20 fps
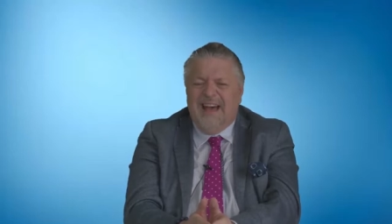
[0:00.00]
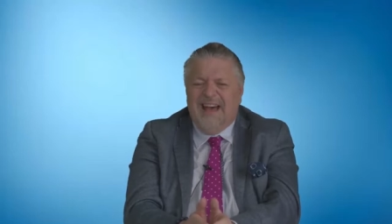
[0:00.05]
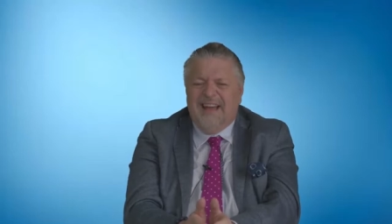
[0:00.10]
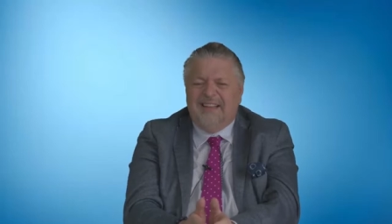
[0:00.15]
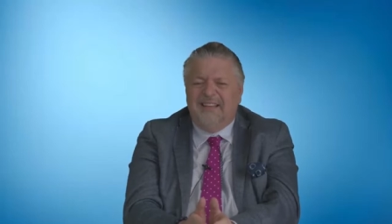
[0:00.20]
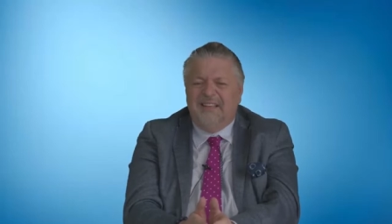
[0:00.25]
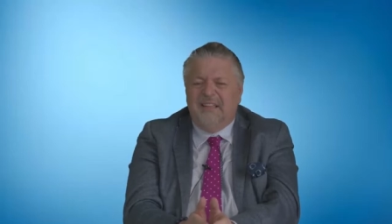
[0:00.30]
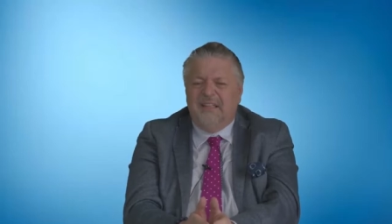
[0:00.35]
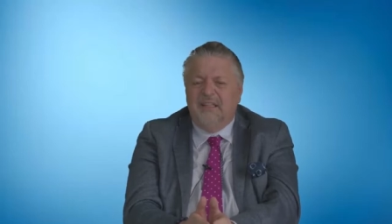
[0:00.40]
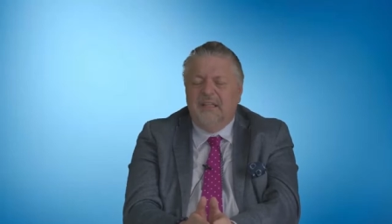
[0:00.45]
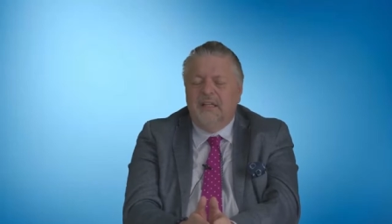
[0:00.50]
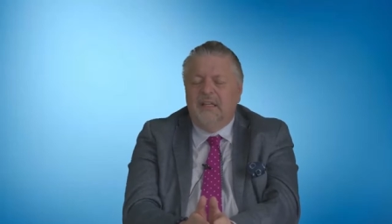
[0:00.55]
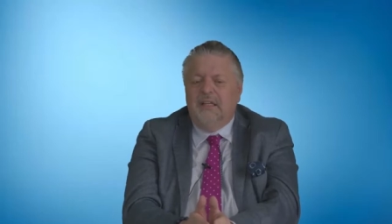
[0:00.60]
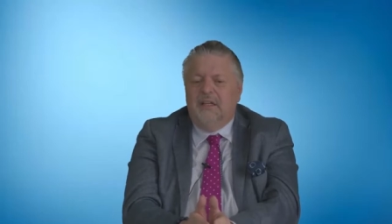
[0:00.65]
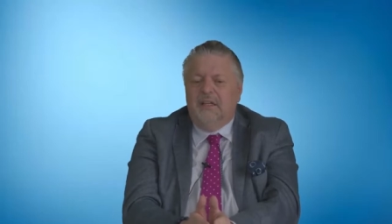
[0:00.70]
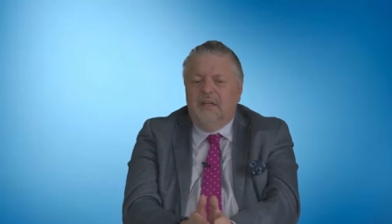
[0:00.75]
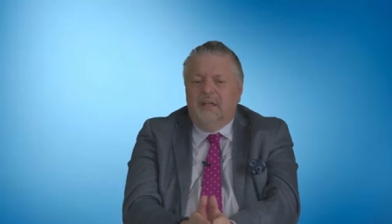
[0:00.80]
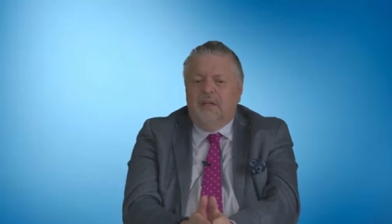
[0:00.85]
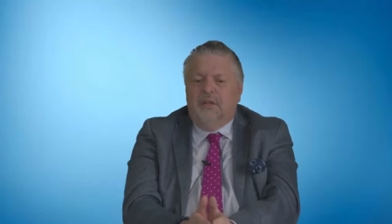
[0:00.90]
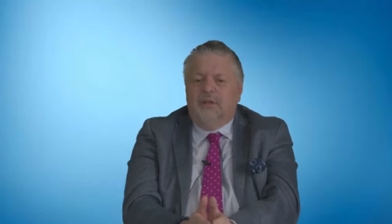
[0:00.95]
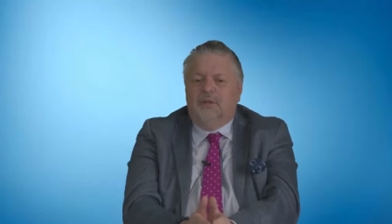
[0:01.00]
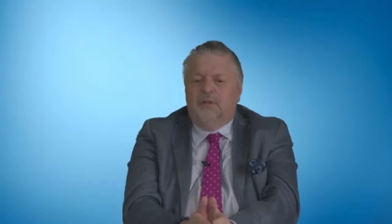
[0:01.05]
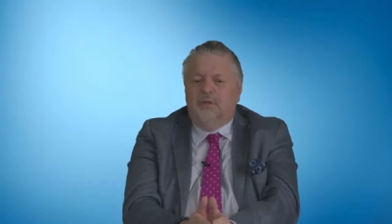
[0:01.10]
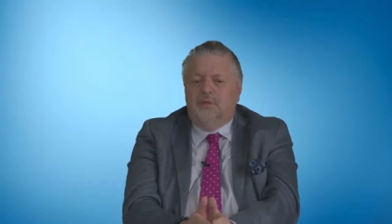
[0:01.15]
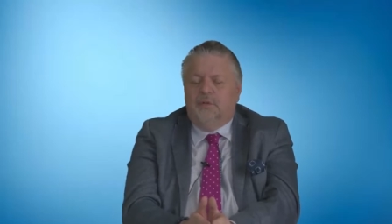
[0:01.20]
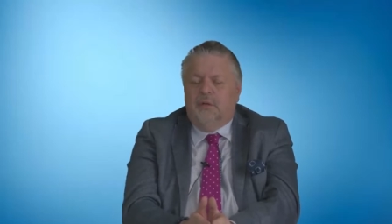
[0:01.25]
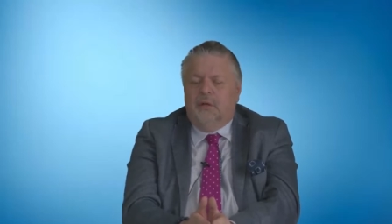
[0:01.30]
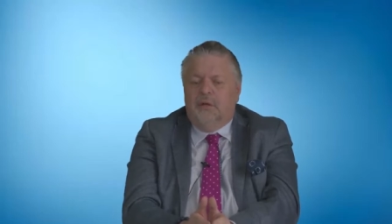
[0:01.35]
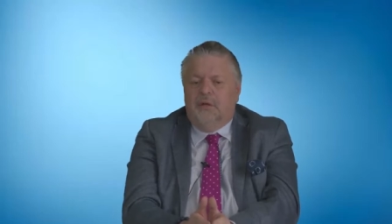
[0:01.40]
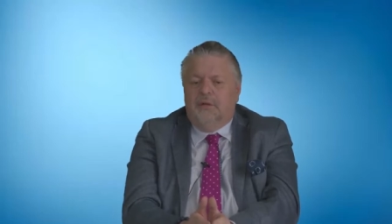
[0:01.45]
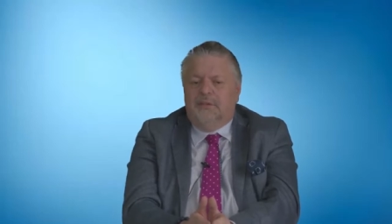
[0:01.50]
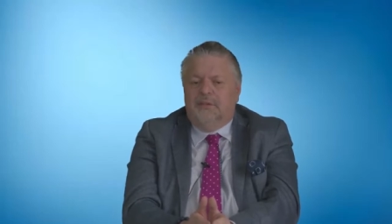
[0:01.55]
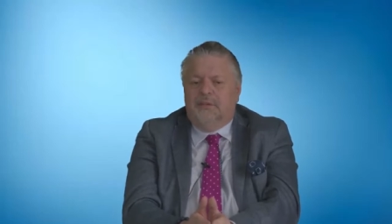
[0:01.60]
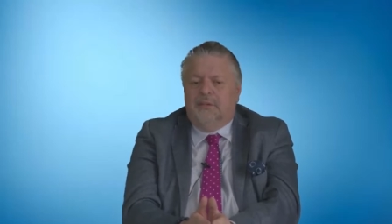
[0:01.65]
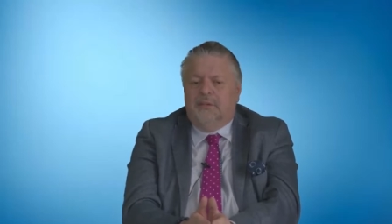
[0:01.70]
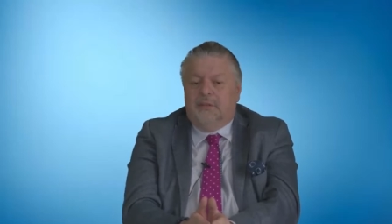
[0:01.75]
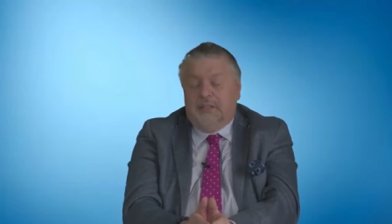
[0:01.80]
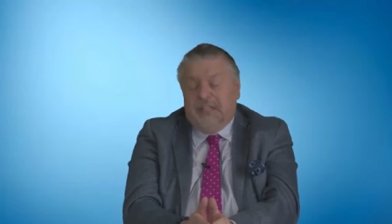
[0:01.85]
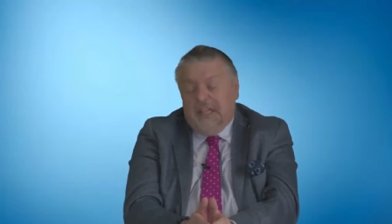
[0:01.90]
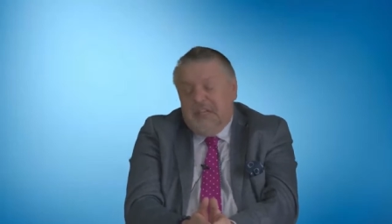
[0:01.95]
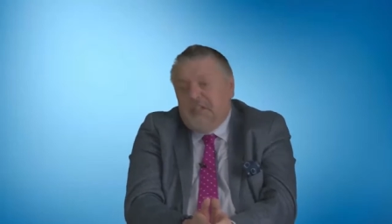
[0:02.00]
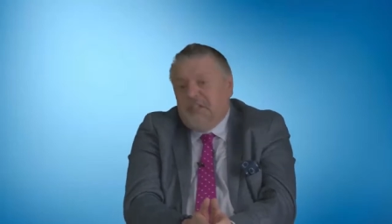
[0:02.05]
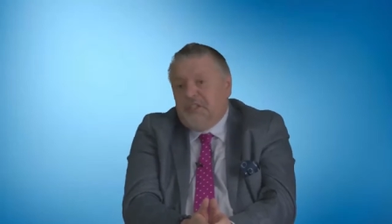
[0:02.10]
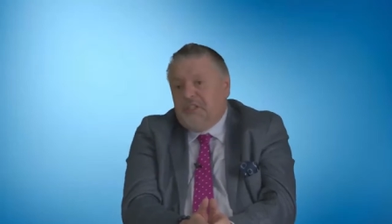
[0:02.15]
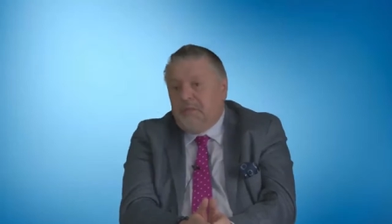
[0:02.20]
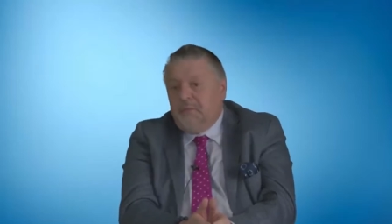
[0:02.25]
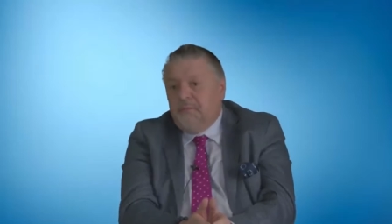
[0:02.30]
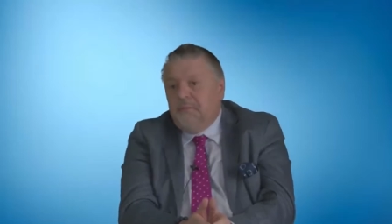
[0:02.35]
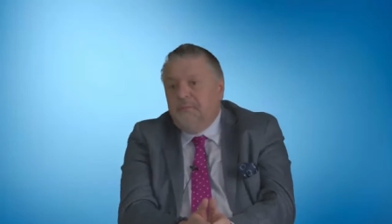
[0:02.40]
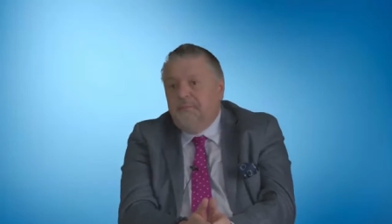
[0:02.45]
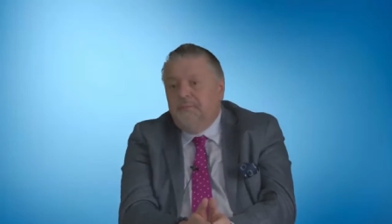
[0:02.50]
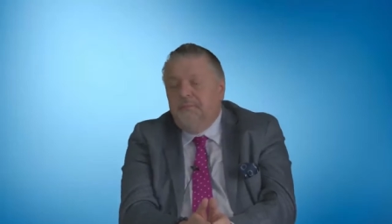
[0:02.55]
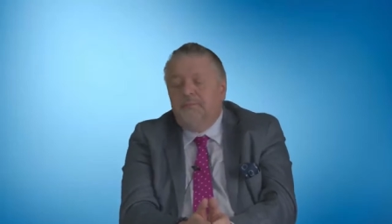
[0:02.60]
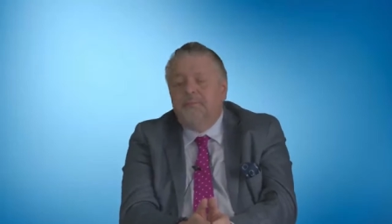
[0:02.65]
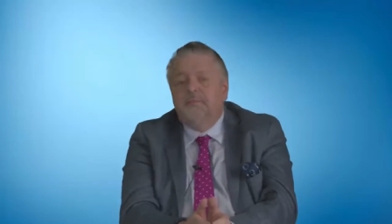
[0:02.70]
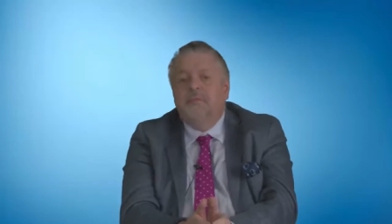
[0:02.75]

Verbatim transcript: added to teach them